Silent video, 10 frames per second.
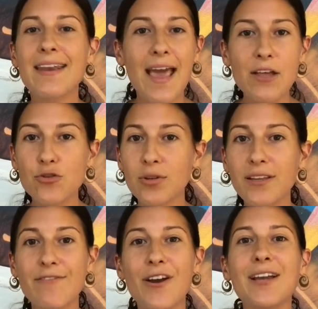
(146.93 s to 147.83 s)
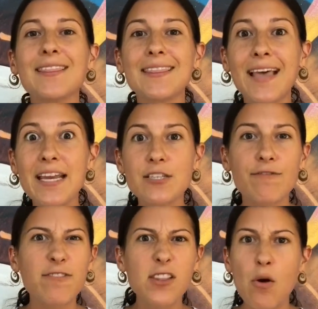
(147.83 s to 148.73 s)
naturally very light,
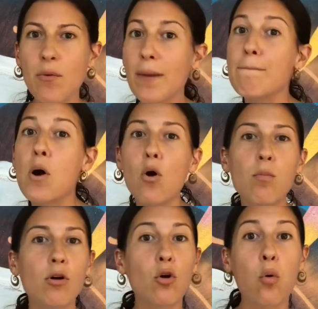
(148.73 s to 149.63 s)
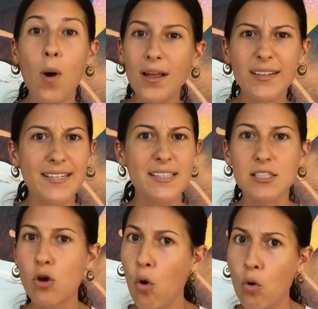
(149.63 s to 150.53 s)
flowing, mobile qualities.
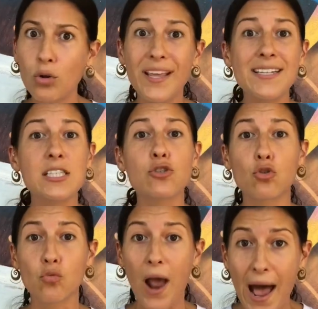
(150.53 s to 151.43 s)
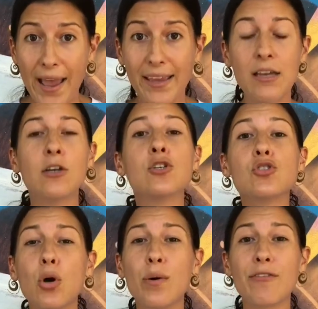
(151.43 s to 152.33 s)
It's cold and it's dry.
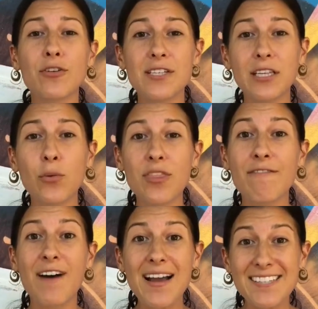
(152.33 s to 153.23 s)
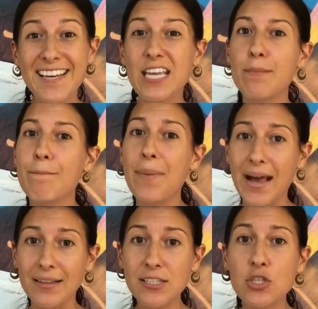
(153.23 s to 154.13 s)
So if you're dealing with a Vata
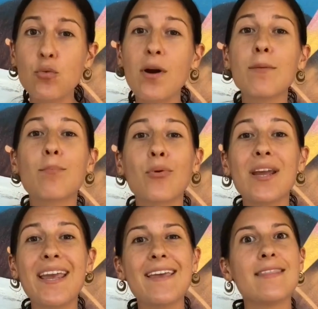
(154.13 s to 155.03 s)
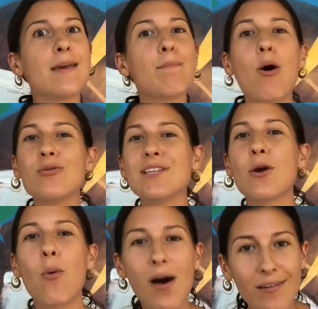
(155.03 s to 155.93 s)
imbalance, you want to bring in the opposing
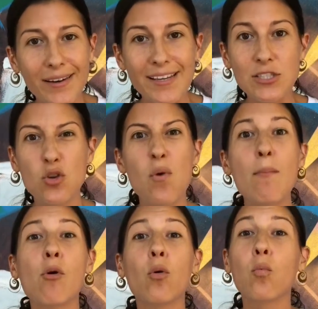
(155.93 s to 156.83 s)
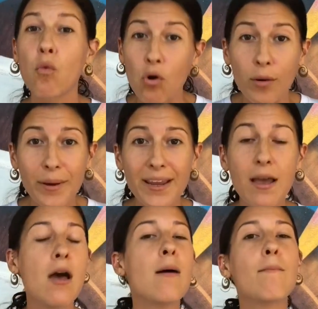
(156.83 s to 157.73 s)
qualities. You want more warming,
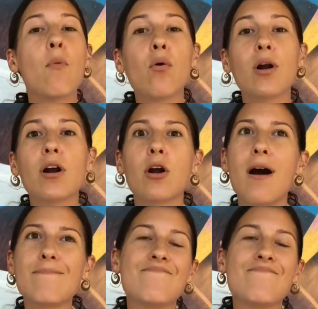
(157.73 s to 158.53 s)
more